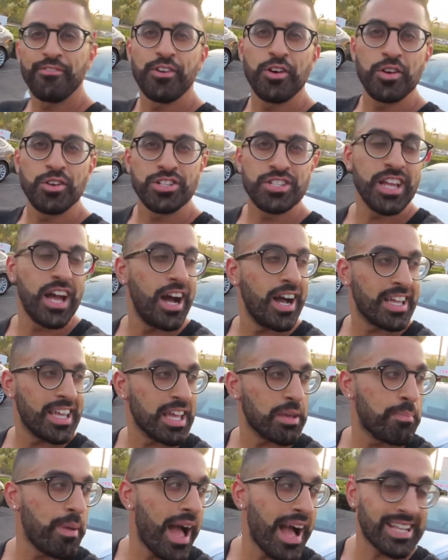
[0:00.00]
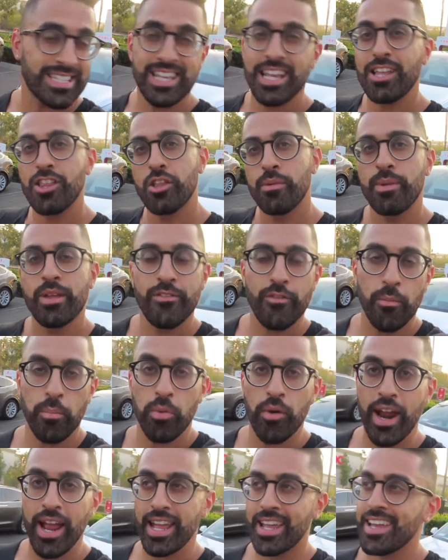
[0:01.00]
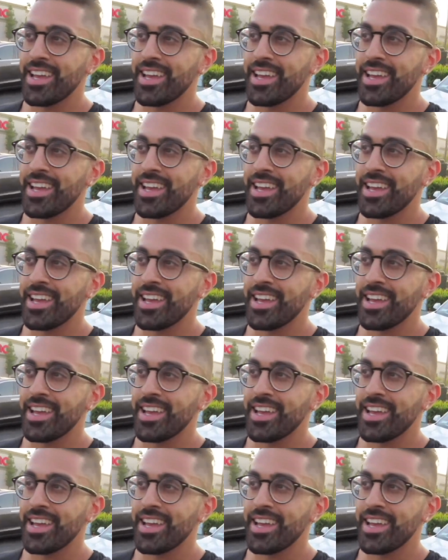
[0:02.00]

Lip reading: food, kick back, take a little bit of a break,